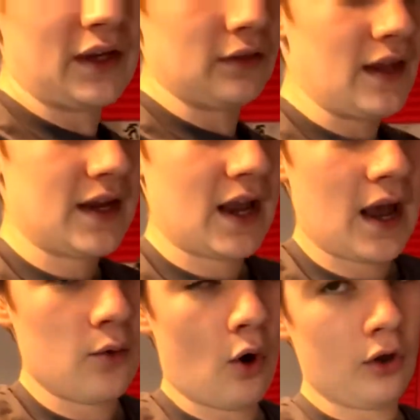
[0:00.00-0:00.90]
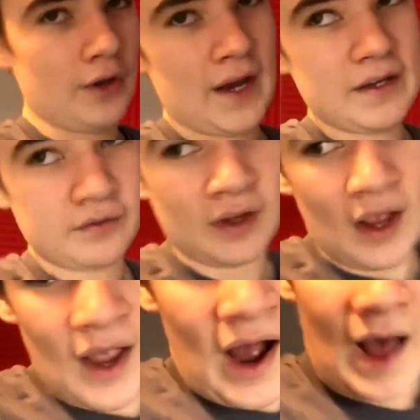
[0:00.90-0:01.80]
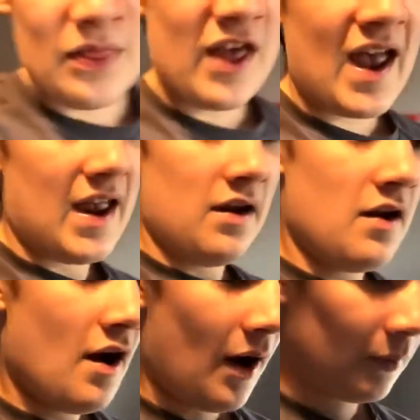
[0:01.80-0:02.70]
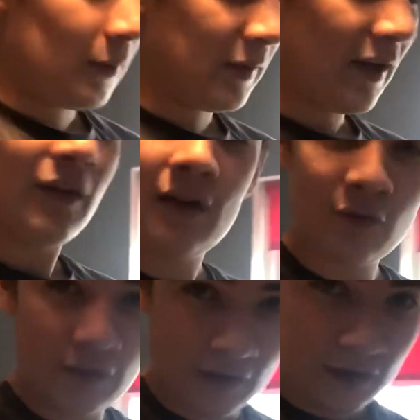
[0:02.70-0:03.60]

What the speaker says: laying it out all nice, and then I'm gonna be giving everything a